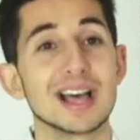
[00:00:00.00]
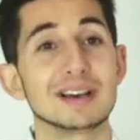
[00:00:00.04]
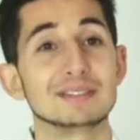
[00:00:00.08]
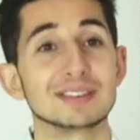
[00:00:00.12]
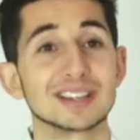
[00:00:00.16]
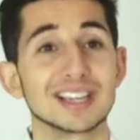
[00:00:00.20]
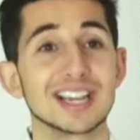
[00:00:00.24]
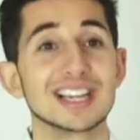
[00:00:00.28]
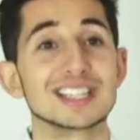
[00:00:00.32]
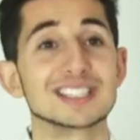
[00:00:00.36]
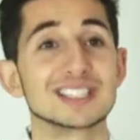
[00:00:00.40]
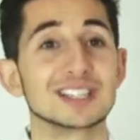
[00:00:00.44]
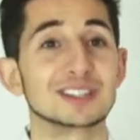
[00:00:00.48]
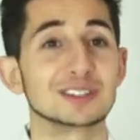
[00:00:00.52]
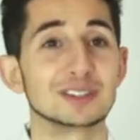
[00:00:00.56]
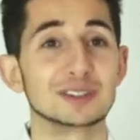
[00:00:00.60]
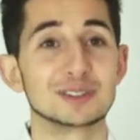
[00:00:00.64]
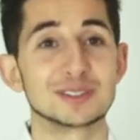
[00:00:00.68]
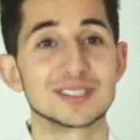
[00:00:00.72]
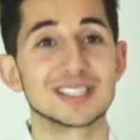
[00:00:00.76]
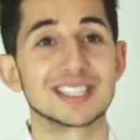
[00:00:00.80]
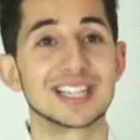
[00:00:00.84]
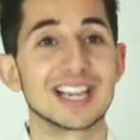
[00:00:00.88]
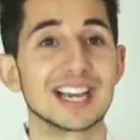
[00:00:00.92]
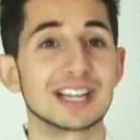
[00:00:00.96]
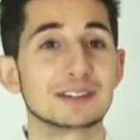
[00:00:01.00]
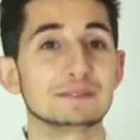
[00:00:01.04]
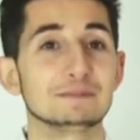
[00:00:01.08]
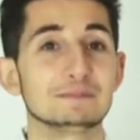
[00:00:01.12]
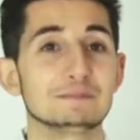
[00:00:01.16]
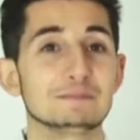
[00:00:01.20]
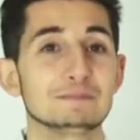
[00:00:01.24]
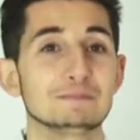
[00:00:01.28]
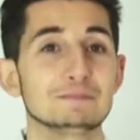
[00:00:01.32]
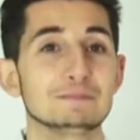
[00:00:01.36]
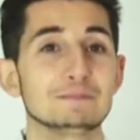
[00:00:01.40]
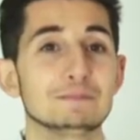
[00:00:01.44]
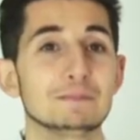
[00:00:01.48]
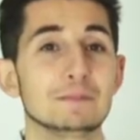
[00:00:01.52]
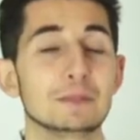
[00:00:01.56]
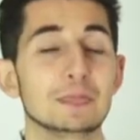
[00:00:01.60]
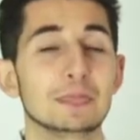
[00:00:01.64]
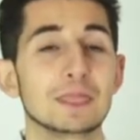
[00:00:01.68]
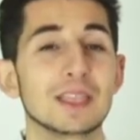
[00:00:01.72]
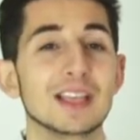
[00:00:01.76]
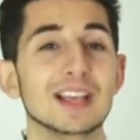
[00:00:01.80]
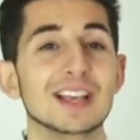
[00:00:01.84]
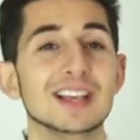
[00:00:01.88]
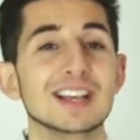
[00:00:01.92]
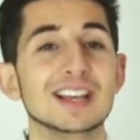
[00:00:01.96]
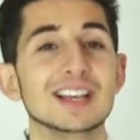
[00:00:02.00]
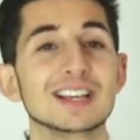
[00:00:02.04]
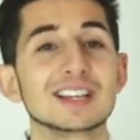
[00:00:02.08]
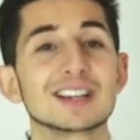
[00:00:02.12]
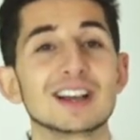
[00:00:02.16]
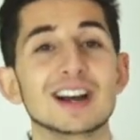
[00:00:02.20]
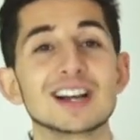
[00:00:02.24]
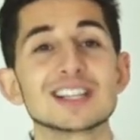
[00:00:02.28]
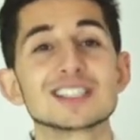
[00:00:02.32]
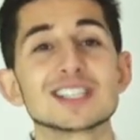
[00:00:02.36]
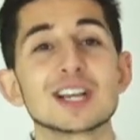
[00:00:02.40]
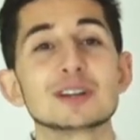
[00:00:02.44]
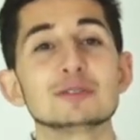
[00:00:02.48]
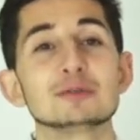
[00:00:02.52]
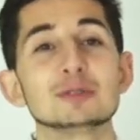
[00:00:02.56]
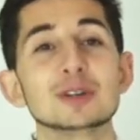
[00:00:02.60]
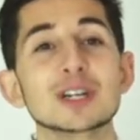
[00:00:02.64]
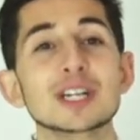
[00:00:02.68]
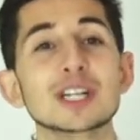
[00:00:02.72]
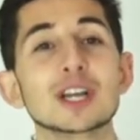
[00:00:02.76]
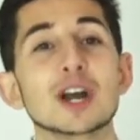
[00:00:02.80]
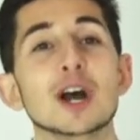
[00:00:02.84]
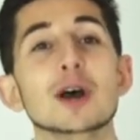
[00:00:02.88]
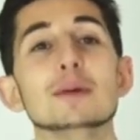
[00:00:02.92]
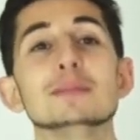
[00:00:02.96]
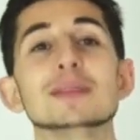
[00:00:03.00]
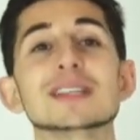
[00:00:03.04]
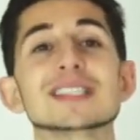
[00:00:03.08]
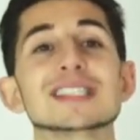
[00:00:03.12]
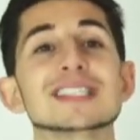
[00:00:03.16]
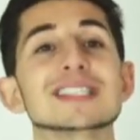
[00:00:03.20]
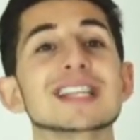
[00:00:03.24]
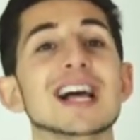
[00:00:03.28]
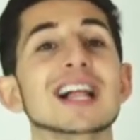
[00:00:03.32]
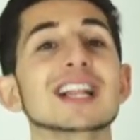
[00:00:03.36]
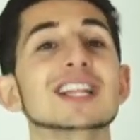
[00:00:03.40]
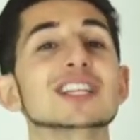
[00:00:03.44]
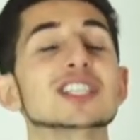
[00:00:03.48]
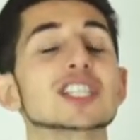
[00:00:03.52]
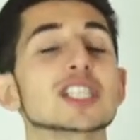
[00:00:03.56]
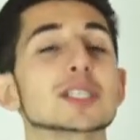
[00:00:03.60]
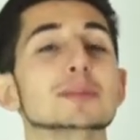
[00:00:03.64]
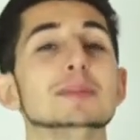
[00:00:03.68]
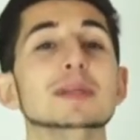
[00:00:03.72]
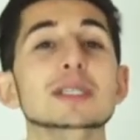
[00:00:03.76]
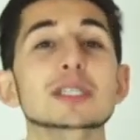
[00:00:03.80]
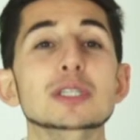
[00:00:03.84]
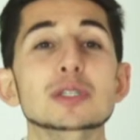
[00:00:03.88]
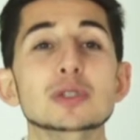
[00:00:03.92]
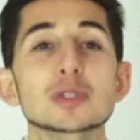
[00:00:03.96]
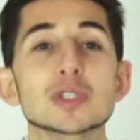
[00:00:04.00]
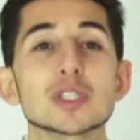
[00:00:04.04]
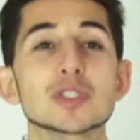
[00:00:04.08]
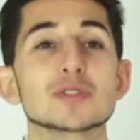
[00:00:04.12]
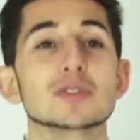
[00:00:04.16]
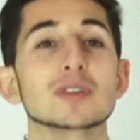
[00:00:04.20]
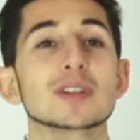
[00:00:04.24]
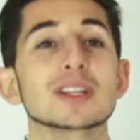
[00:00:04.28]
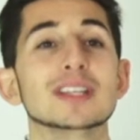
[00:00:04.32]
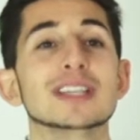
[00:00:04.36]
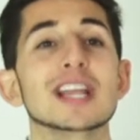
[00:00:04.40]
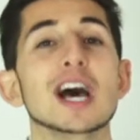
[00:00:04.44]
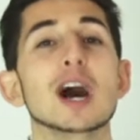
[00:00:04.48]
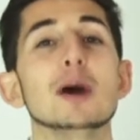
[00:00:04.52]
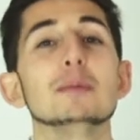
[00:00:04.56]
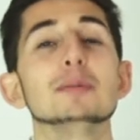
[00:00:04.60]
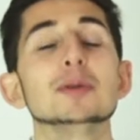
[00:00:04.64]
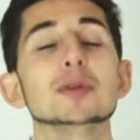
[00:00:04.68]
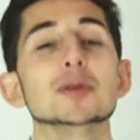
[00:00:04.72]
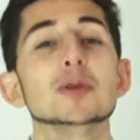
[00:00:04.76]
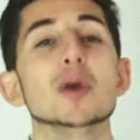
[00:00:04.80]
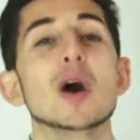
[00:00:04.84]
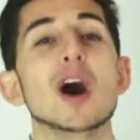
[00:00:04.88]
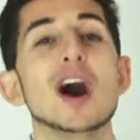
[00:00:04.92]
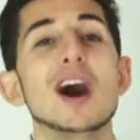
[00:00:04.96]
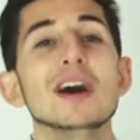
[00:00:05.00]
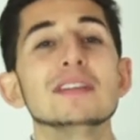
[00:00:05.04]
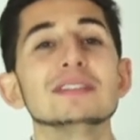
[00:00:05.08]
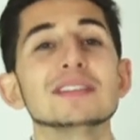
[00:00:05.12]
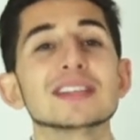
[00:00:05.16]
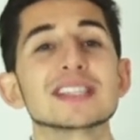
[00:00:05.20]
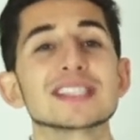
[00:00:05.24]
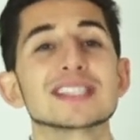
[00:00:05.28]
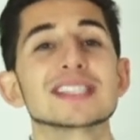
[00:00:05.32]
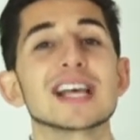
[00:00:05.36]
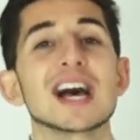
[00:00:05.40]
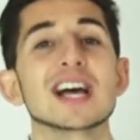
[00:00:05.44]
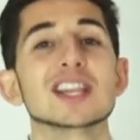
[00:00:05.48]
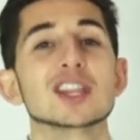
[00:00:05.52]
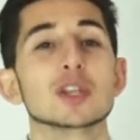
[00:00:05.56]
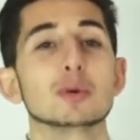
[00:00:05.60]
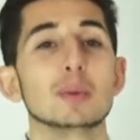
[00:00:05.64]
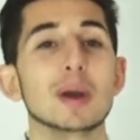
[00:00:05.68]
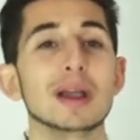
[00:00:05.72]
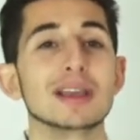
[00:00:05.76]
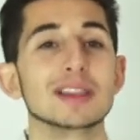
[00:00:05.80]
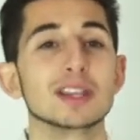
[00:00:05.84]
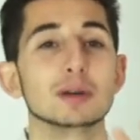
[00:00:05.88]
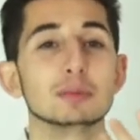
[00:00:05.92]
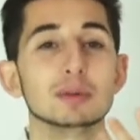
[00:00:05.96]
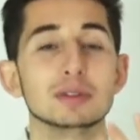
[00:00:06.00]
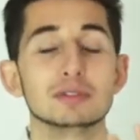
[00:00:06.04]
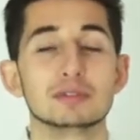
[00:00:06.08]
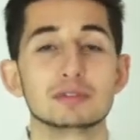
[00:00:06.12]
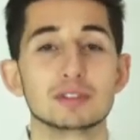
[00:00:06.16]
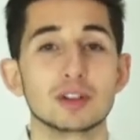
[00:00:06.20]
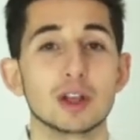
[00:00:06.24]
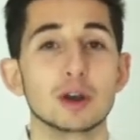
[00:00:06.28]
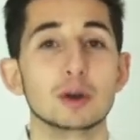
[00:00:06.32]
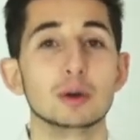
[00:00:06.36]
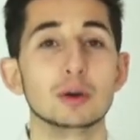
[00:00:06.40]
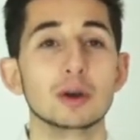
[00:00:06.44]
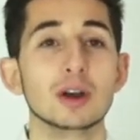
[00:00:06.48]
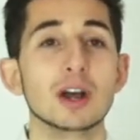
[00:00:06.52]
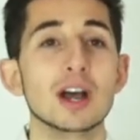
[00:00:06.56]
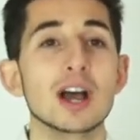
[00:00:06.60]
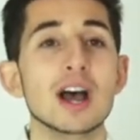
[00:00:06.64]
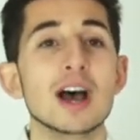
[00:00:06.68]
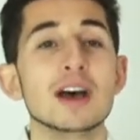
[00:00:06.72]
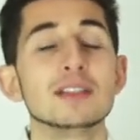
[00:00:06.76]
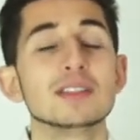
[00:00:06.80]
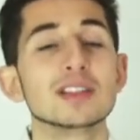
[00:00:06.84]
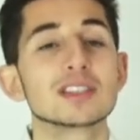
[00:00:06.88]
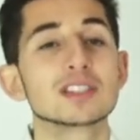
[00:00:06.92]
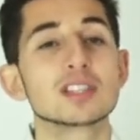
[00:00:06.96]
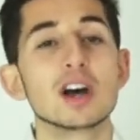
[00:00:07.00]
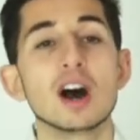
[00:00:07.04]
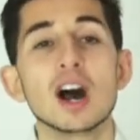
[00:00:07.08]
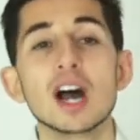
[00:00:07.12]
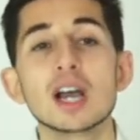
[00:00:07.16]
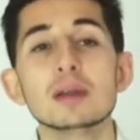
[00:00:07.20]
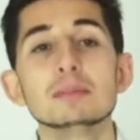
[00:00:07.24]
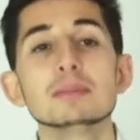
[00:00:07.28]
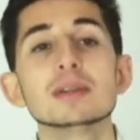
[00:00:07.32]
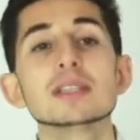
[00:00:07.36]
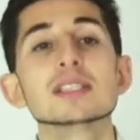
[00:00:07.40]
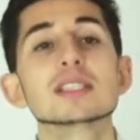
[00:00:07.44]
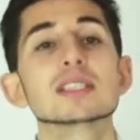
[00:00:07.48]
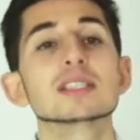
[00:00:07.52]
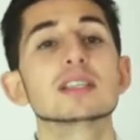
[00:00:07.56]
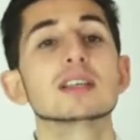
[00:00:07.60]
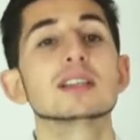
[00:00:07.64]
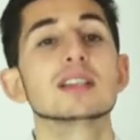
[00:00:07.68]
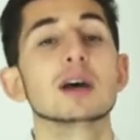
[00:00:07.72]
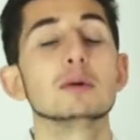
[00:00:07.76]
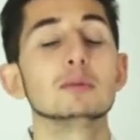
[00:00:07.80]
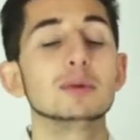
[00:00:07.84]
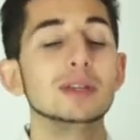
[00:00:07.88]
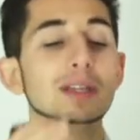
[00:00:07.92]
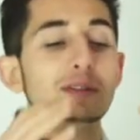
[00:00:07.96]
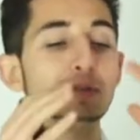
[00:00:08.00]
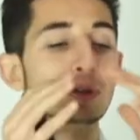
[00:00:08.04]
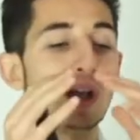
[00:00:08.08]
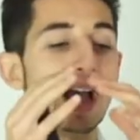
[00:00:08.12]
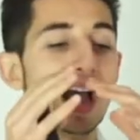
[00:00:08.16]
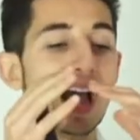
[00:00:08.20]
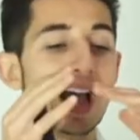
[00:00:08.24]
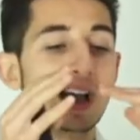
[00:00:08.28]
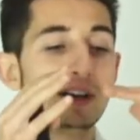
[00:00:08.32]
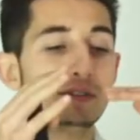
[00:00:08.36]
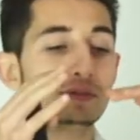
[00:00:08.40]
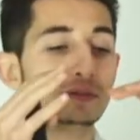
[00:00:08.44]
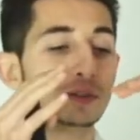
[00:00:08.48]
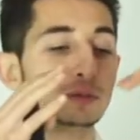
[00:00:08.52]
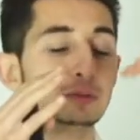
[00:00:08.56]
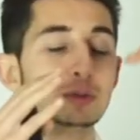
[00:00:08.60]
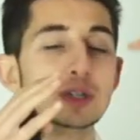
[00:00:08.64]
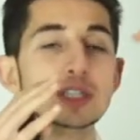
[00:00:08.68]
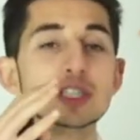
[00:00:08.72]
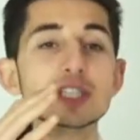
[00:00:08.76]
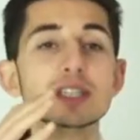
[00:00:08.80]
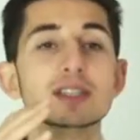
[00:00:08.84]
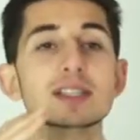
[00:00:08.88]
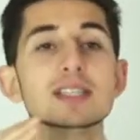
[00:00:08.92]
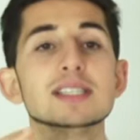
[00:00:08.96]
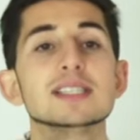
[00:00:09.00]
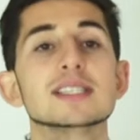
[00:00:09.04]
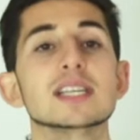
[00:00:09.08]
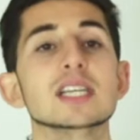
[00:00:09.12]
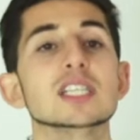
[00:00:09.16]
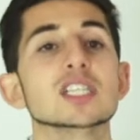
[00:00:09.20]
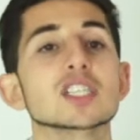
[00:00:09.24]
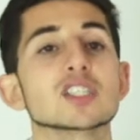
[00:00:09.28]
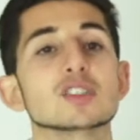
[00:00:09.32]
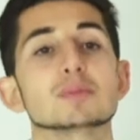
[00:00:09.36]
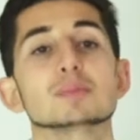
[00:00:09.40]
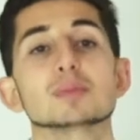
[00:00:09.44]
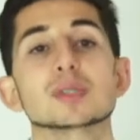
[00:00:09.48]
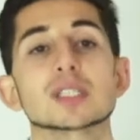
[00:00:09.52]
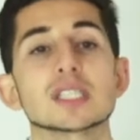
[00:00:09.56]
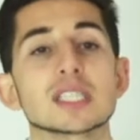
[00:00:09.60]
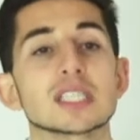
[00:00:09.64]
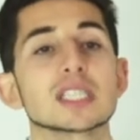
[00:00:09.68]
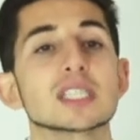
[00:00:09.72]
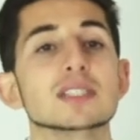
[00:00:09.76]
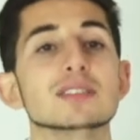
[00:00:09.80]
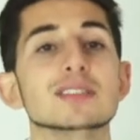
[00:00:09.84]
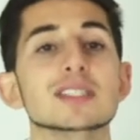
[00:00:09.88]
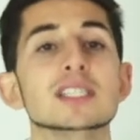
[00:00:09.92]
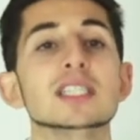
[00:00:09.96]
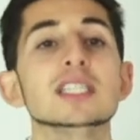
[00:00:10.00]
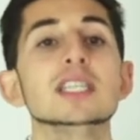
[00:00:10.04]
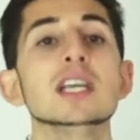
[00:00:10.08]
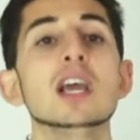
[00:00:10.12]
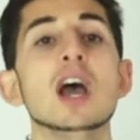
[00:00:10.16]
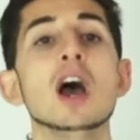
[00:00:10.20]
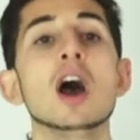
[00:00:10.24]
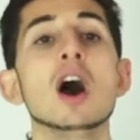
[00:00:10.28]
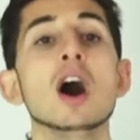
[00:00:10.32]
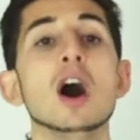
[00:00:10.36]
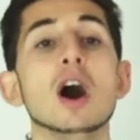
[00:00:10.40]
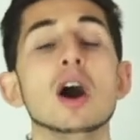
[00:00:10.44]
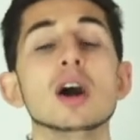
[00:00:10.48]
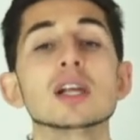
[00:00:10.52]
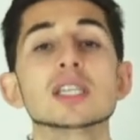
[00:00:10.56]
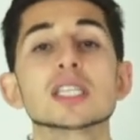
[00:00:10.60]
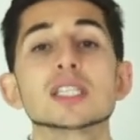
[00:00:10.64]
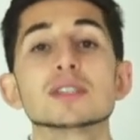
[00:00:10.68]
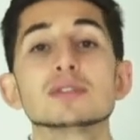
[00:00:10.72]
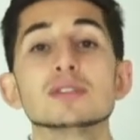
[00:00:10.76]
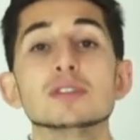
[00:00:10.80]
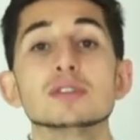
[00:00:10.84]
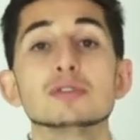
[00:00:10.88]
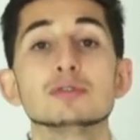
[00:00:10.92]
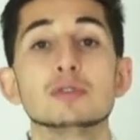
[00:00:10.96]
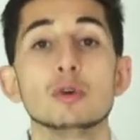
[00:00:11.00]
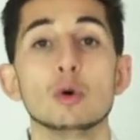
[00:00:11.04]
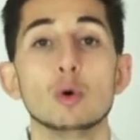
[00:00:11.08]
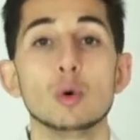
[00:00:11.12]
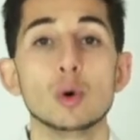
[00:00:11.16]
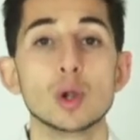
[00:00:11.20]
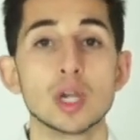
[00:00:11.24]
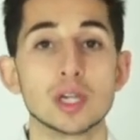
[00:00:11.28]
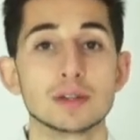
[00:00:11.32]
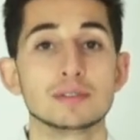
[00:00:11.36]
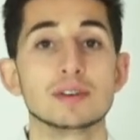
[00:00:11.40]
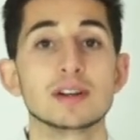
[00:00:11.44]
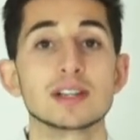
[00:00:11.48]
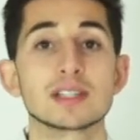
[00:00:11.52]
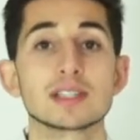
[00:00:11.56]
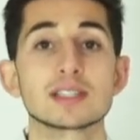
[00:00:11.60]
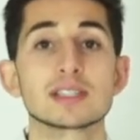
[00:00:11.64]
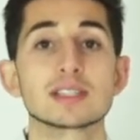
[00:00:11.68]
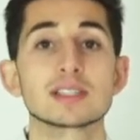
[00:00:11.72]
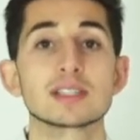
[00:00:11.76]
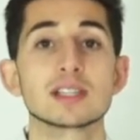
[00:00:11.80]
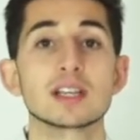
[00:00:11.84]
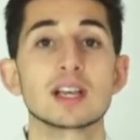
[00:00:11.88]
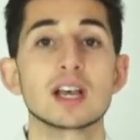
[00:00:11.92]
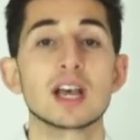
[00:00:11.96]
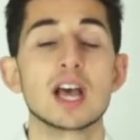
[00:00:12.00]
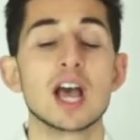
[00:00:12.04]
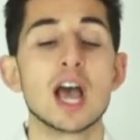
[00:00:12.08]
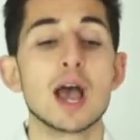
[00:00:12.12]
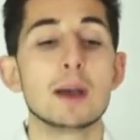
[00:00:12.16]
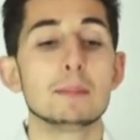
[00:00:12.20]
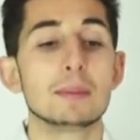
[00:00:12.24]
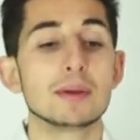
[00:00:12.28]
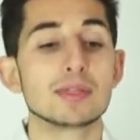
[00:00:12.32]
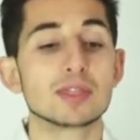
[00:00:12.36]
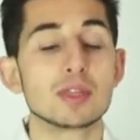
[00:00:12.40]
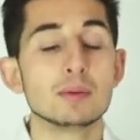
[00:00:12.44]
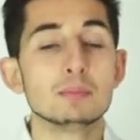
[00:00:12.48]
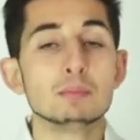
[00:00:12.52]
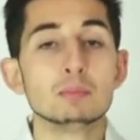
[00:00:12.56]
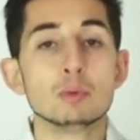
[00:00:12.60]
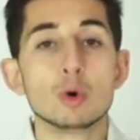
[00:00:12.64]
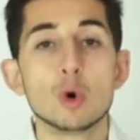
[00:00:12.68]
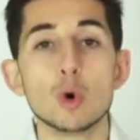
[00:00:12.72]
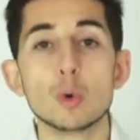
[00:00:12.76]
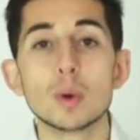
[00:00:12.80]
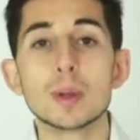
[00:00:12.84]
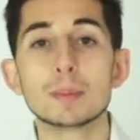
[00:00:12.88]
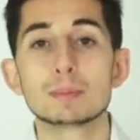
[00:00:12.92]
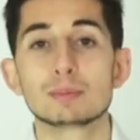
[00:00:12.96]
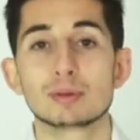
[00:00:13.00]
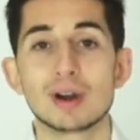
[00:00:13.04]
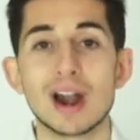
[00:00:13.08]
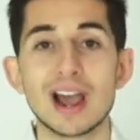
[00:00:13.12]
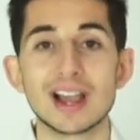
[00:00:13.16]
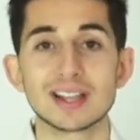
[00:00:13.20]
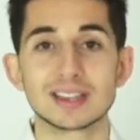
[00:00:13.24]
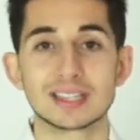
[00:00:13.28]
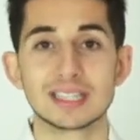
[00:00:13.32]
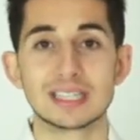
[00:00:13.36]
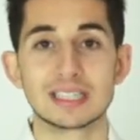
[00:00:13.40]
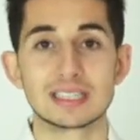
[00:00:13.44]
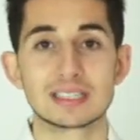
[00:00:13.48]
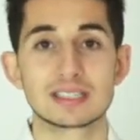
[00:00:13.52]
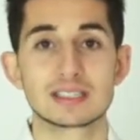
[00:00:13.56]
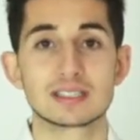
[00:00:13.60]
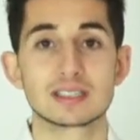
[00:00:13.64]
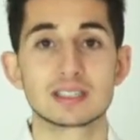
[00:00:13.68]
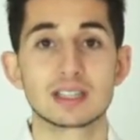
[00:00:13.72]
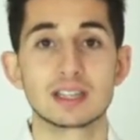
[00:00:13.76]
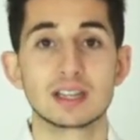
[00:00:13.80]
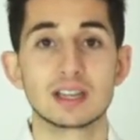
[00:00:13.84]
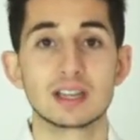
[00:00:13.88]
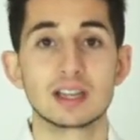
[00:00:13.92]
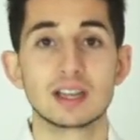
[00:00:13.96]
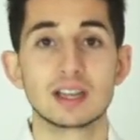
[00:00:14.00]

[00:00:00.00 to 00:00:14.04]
navigating those again. Guys, I really hope this analogy has been useful in helping you understand the way that we flow. The timings that we have for reaching these stages of productivity are different for all of us. But the more we practice,